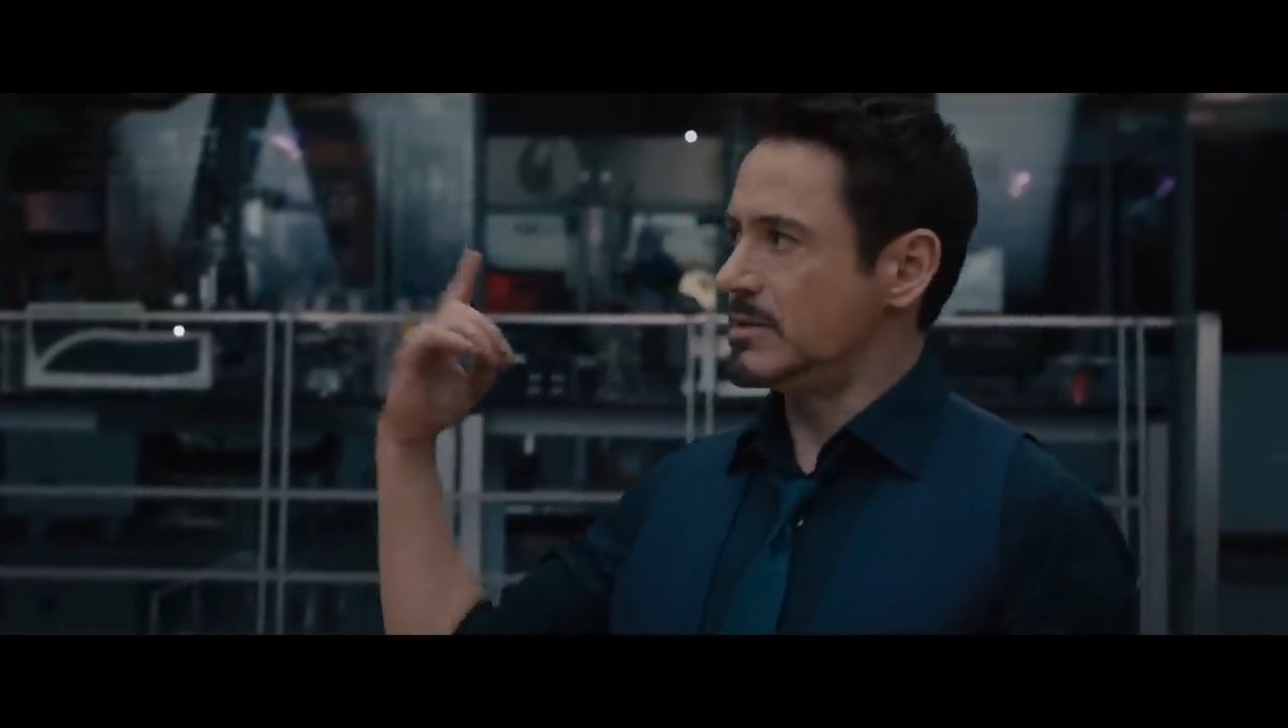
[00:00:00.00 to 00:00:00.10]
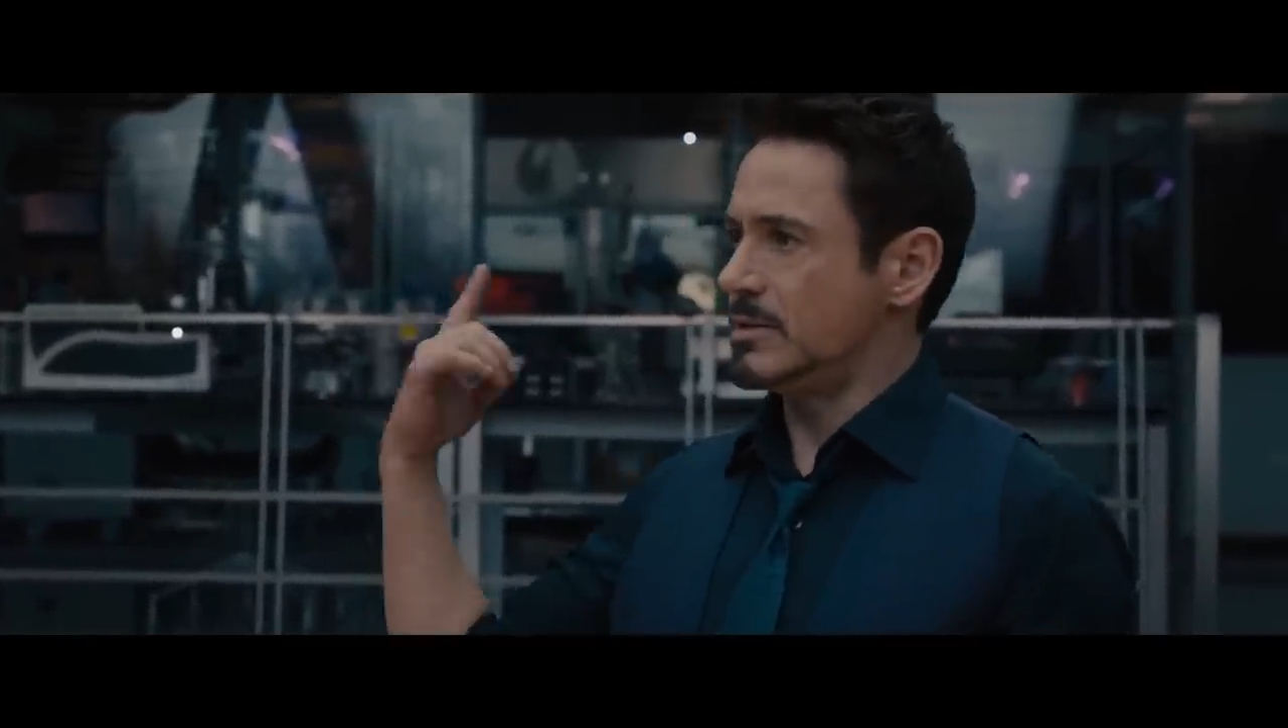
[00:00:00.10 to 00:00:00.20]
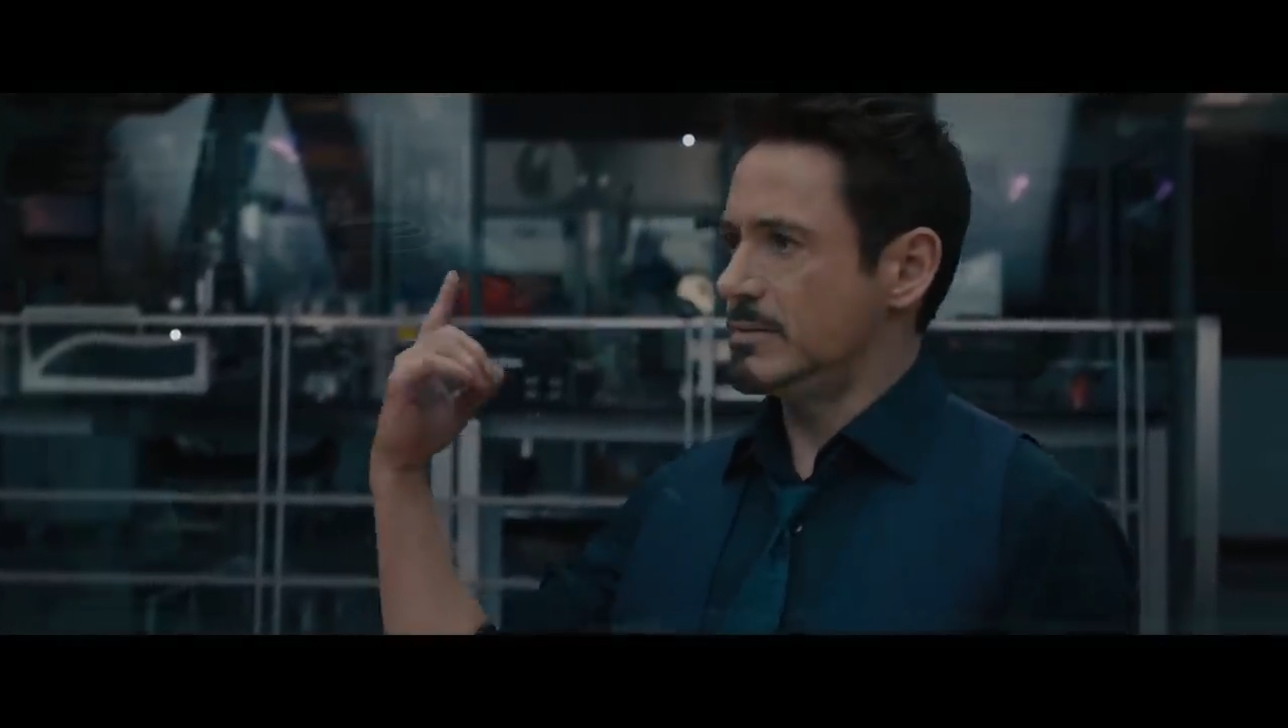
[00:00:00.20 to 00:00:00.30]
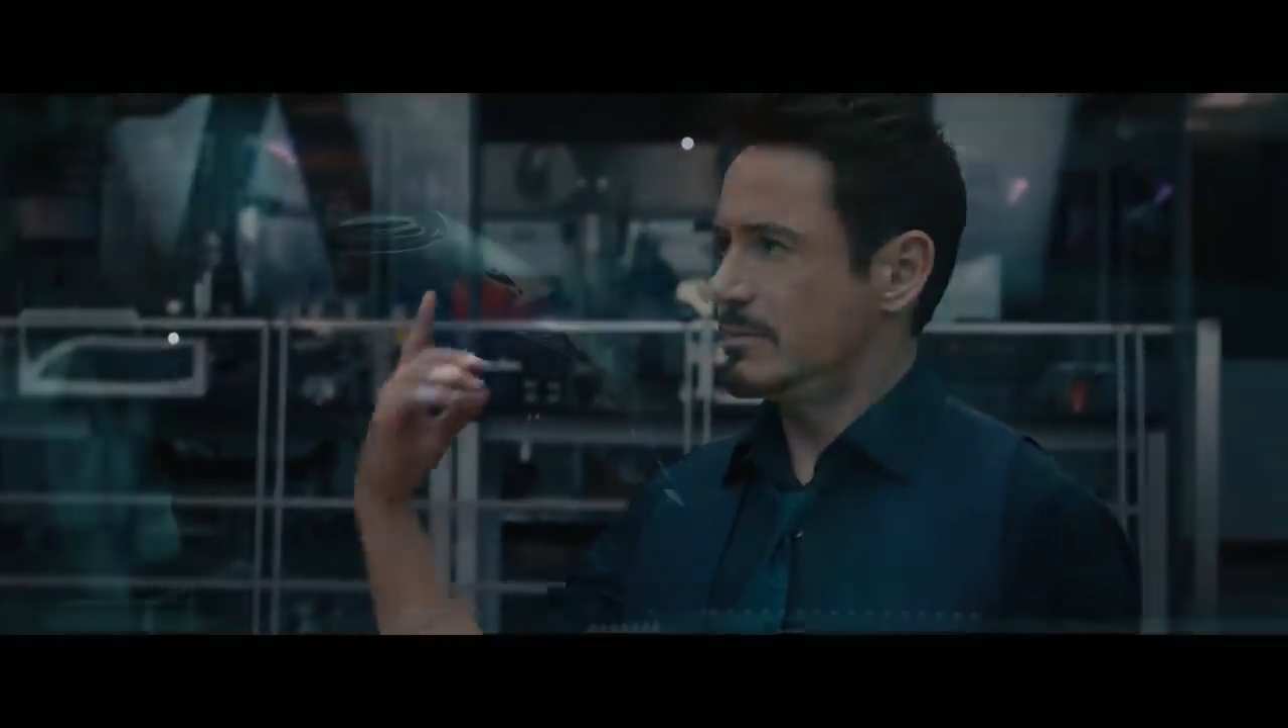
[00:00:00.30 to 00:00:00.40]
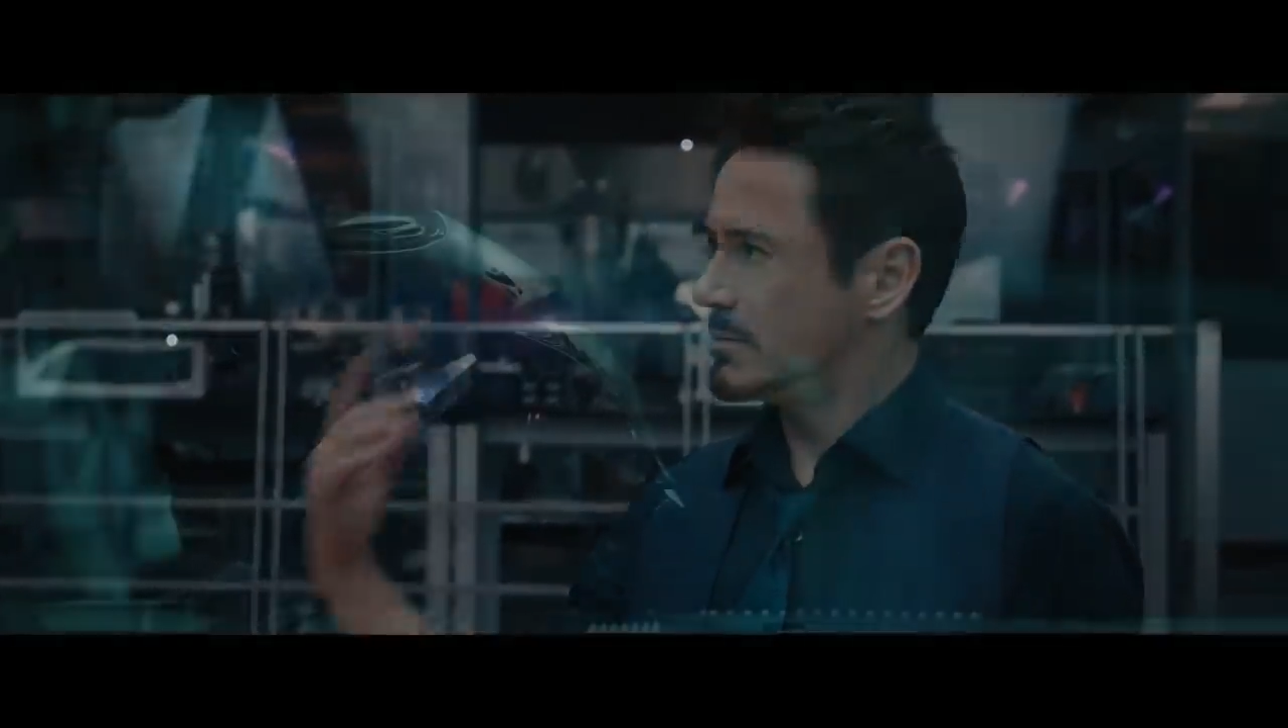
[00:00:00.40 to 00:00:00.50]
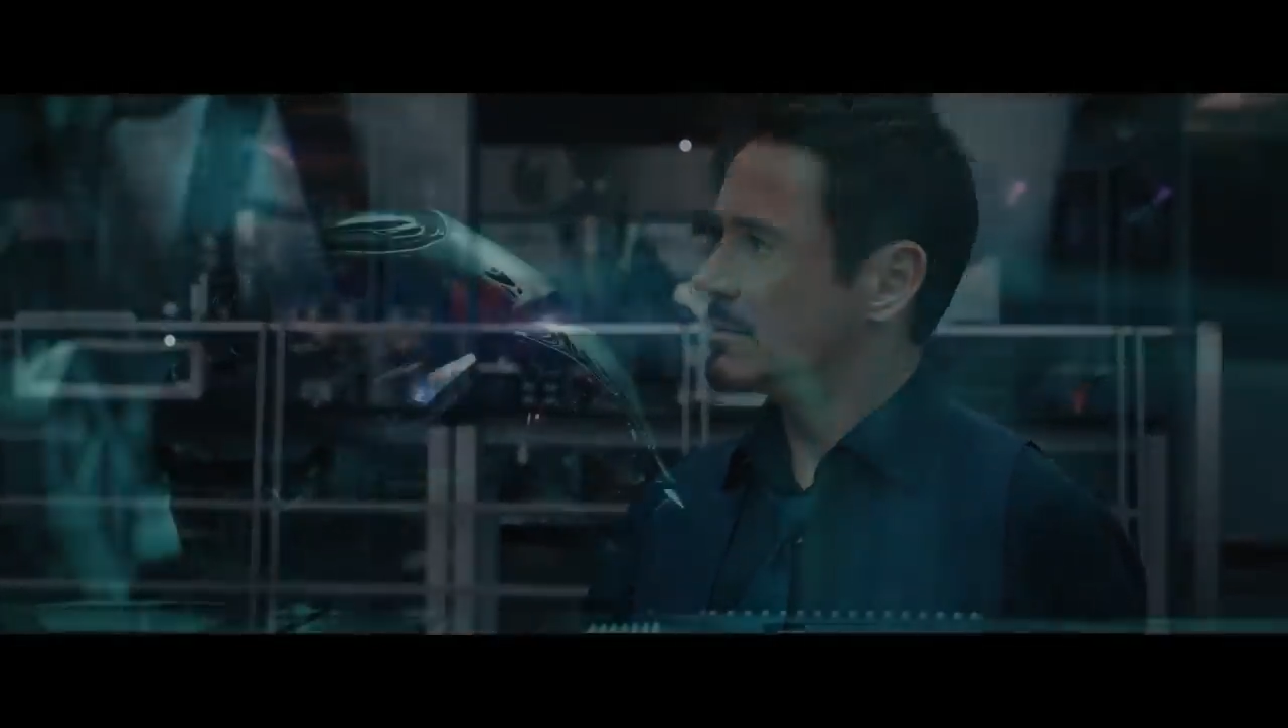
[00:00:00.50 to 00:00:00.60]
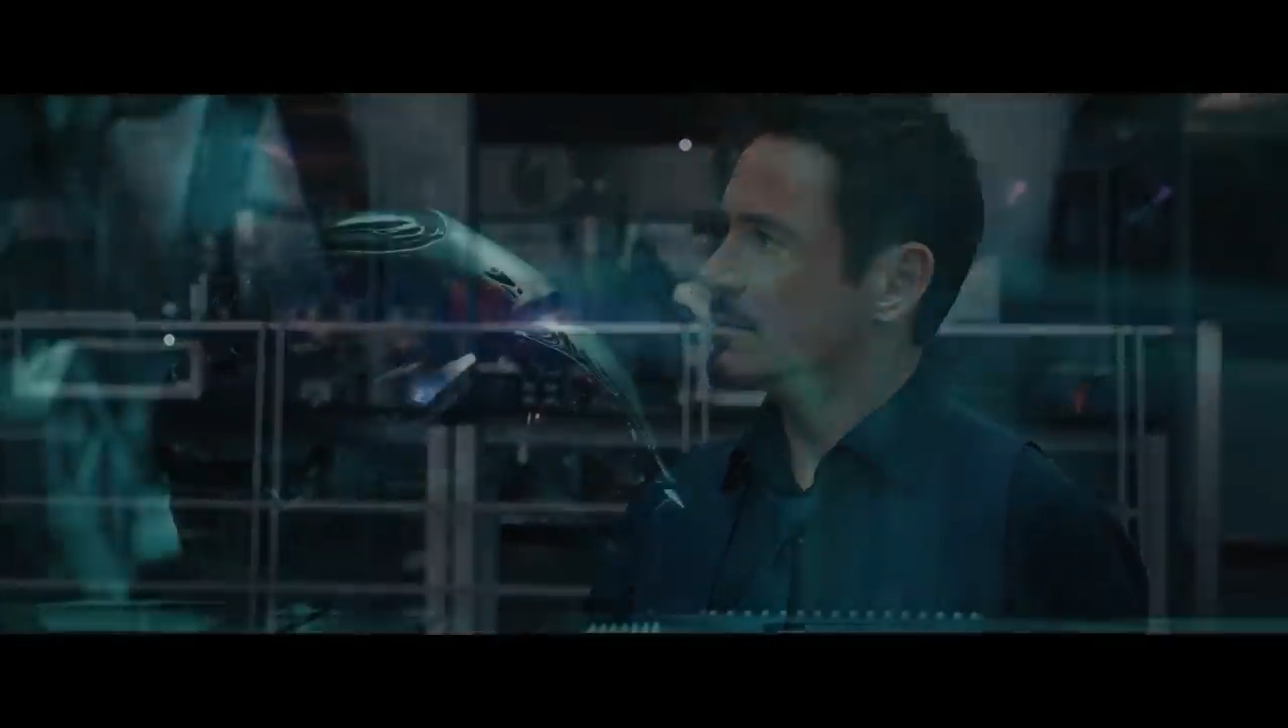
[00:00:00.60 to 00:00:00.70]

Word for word: that's,